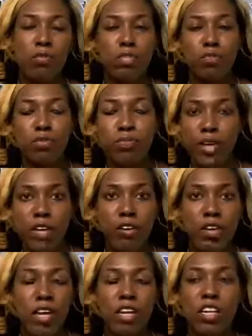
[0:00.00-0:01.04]
was
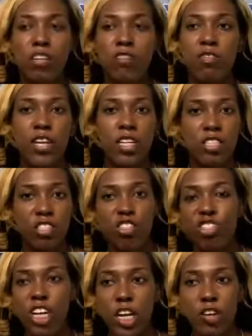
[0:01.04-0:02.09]
preparing and getting ready to
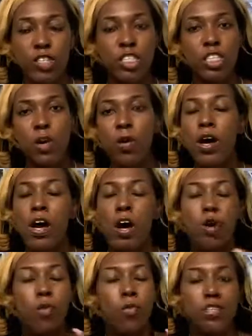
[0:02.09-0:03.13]
share. And so
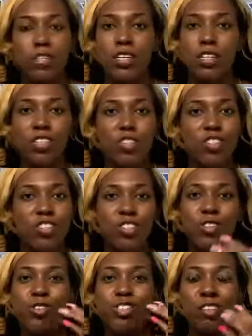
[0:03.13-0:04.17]
once again,
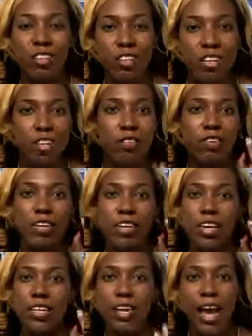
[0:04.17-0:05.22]
you shall live
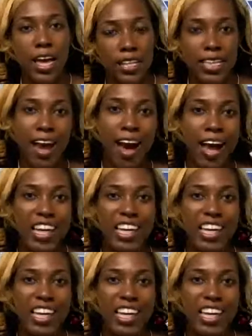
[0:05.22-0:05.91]
and not die.